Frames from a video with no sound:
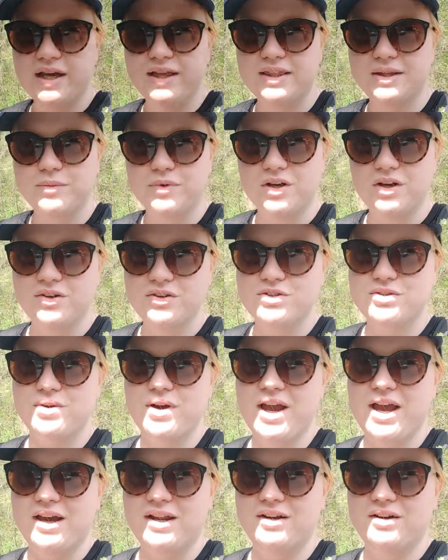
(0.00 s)
and then we also
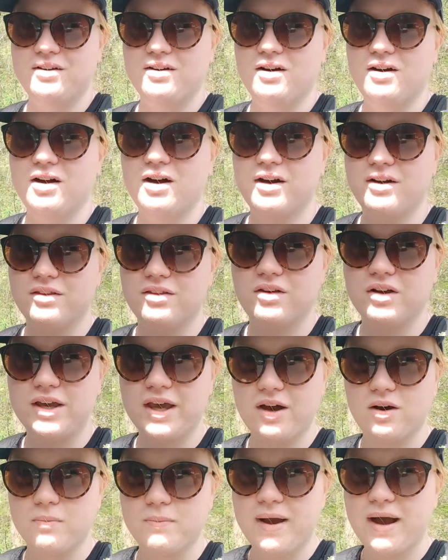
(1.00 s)
added on
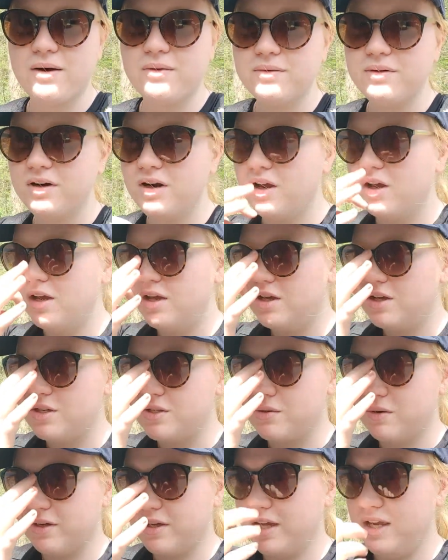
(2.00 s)
Lookout Mountain.
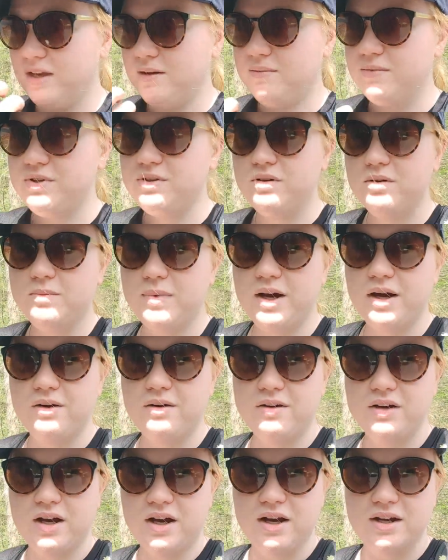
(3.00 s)
So it came to
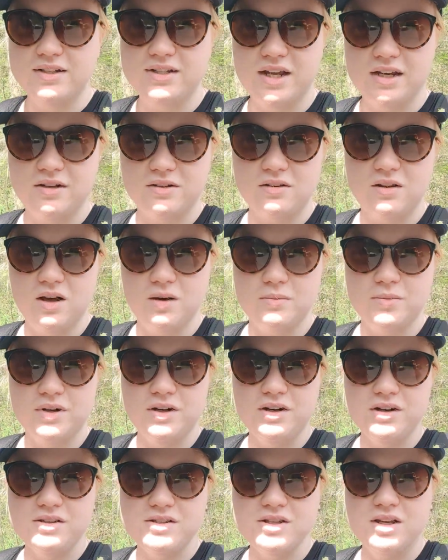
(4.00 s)
about uh, 10
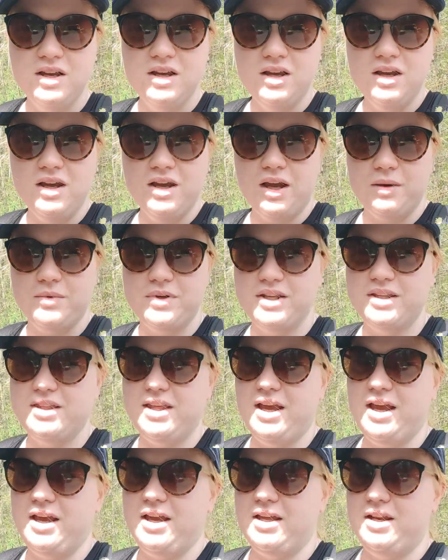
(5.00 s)
kilometers, and we did
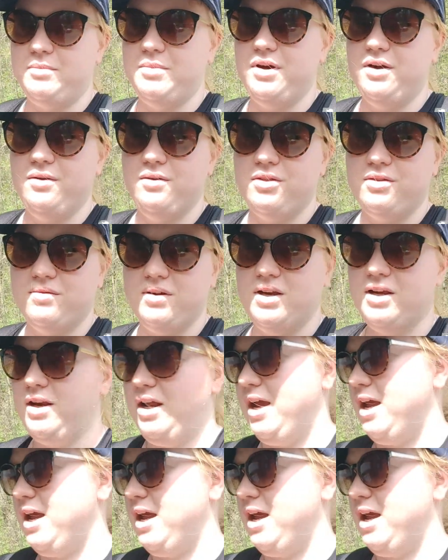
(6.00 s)
that in about three and a